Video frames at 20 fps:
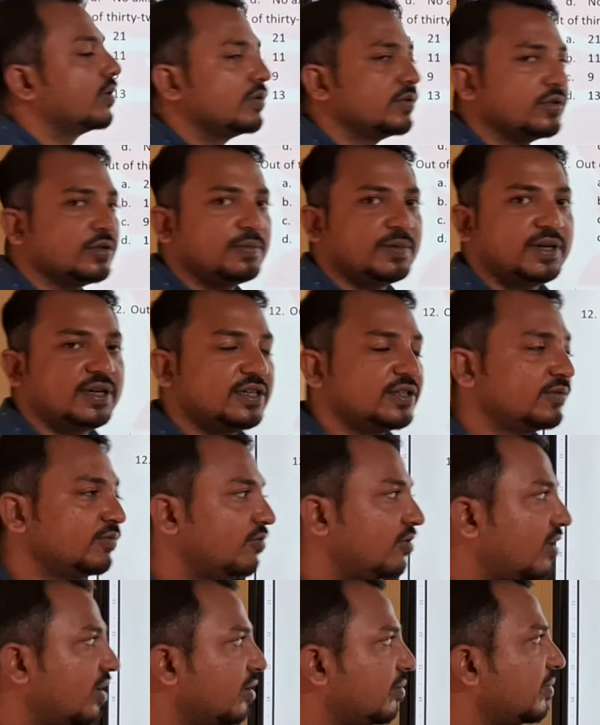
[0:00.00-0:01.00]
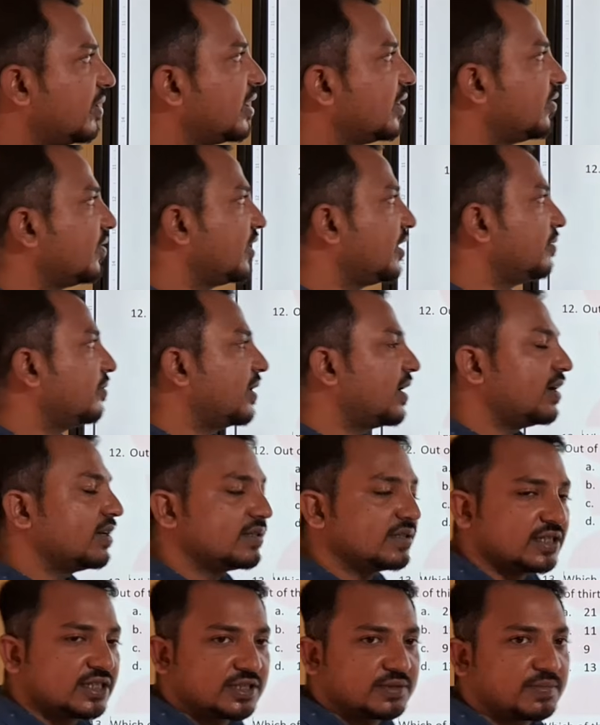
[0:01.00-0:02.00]
So if it is 1 bar, 3 bar,
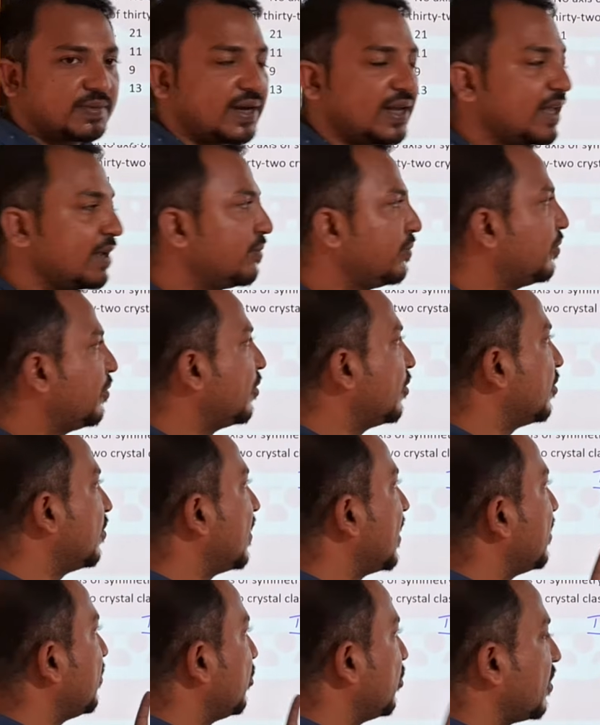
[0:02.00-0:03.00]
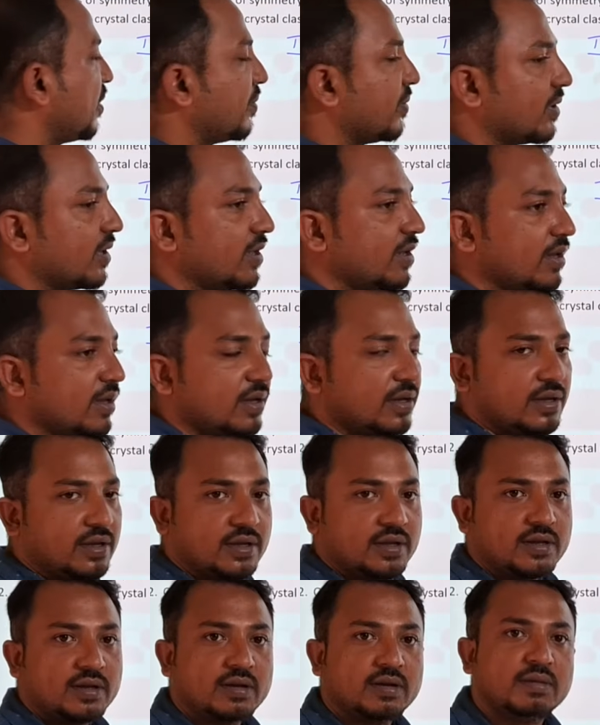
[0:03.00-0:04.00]
6 by M, 4 by M, 2 M.
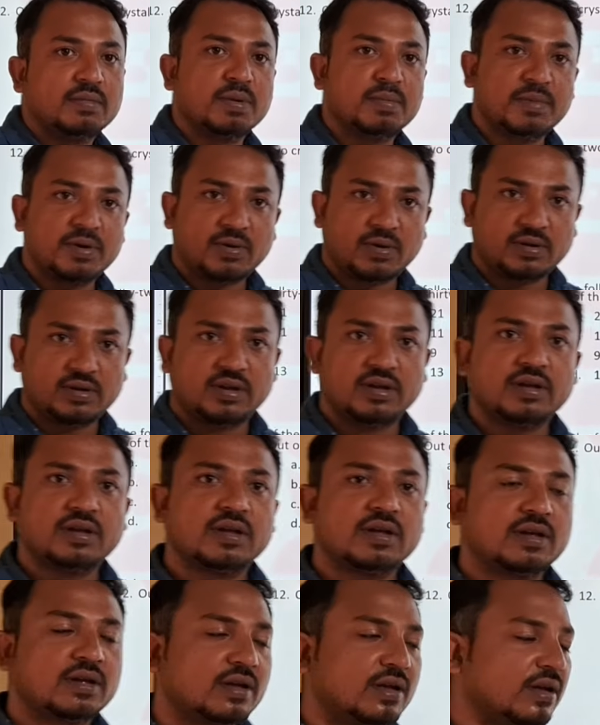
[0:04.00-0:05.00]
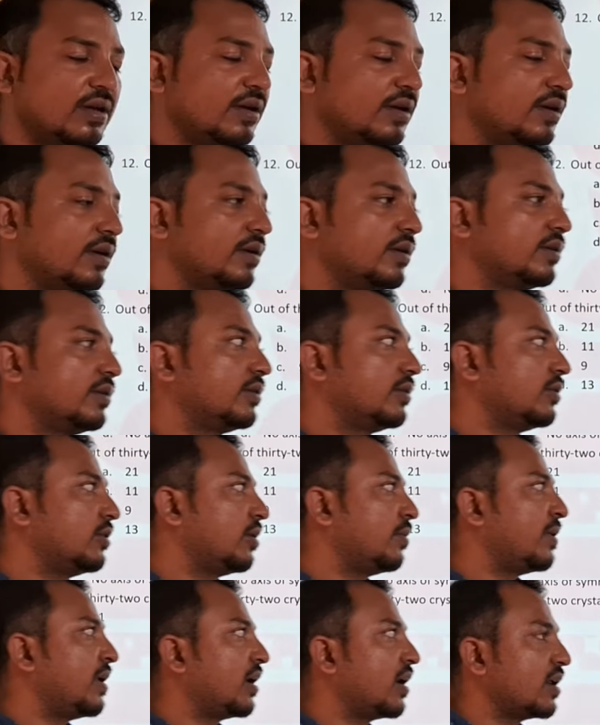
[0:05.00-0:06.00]
Remember all the
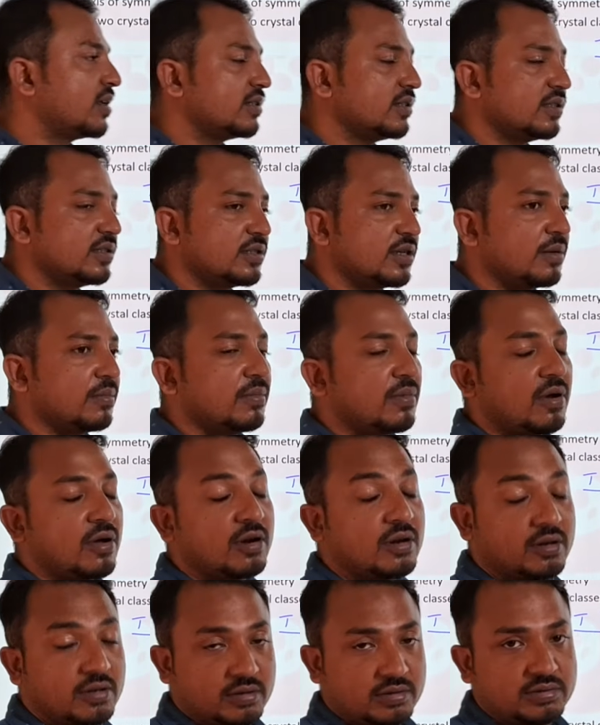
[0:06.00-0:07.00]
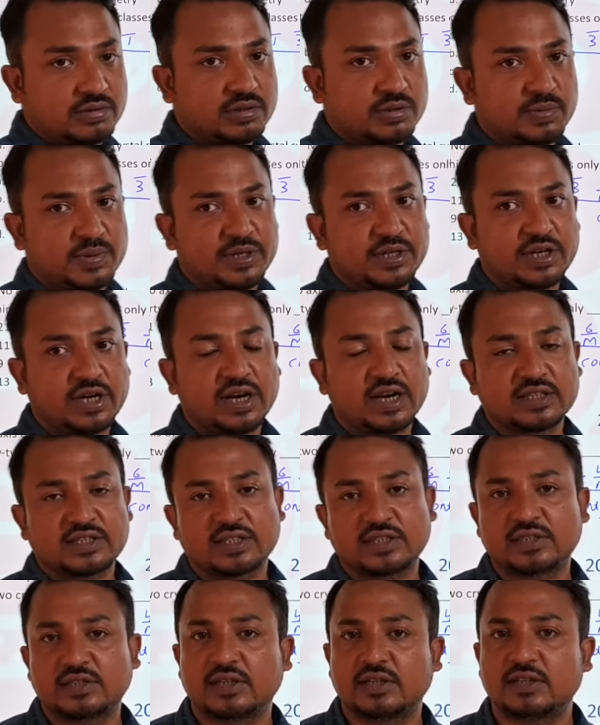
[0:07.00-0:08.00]
normal class system, all the symmetry
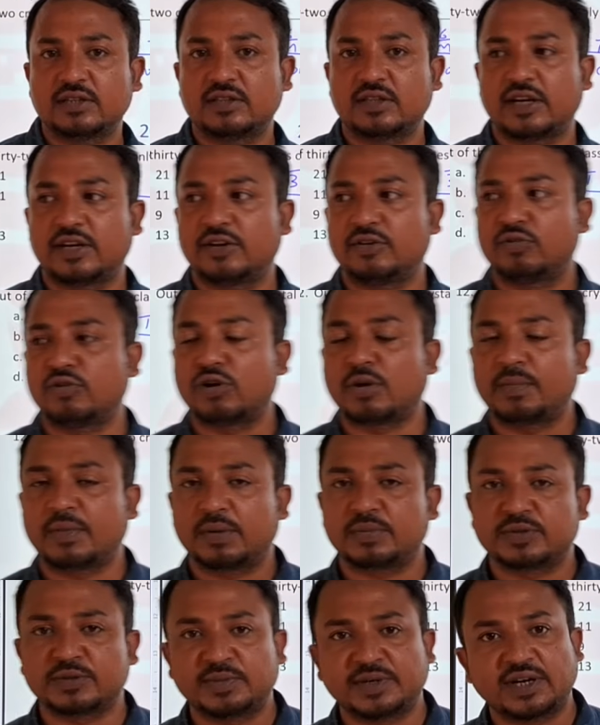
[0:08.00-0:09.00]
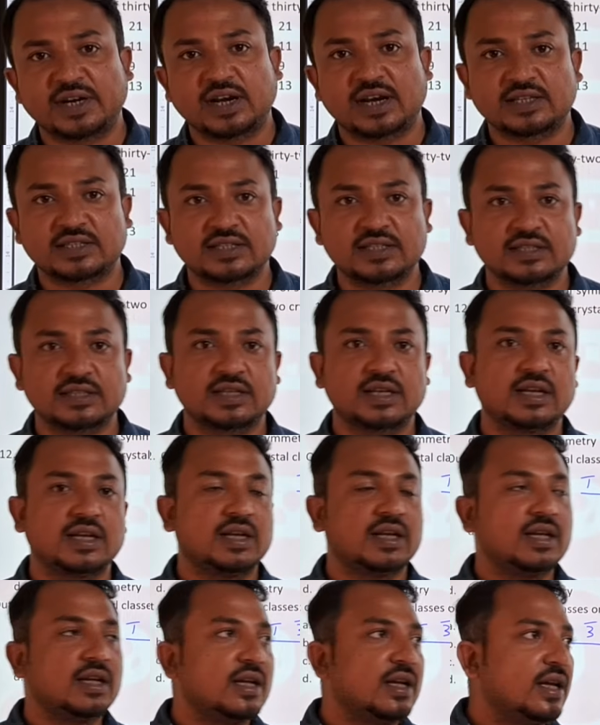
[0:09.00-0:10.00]
classes, that is 32 number of symmetry classes,
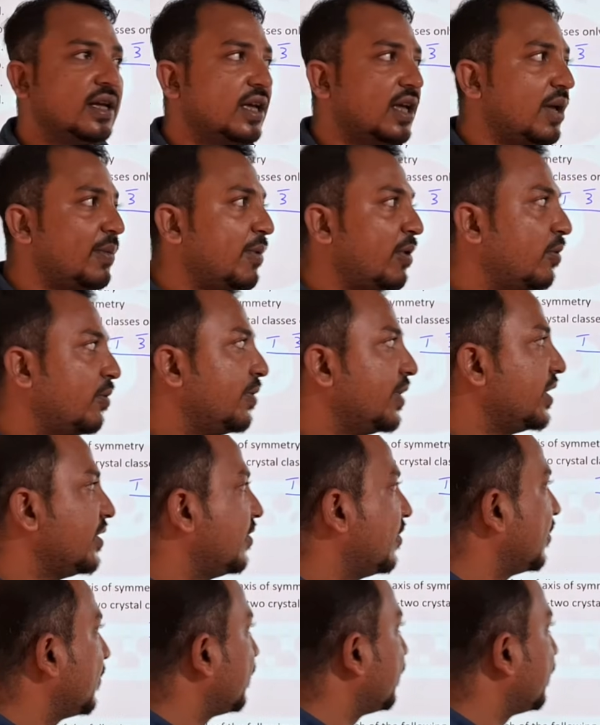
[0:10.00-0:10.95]
among which